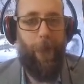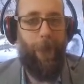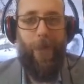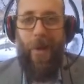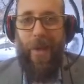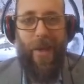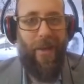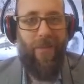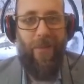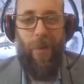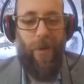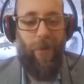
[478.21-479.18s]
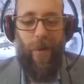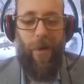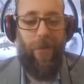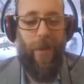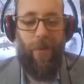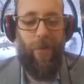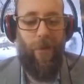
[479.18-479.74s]
Buck hasn't been around
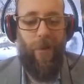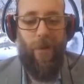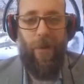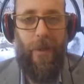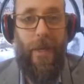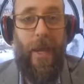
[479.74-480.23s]
that long.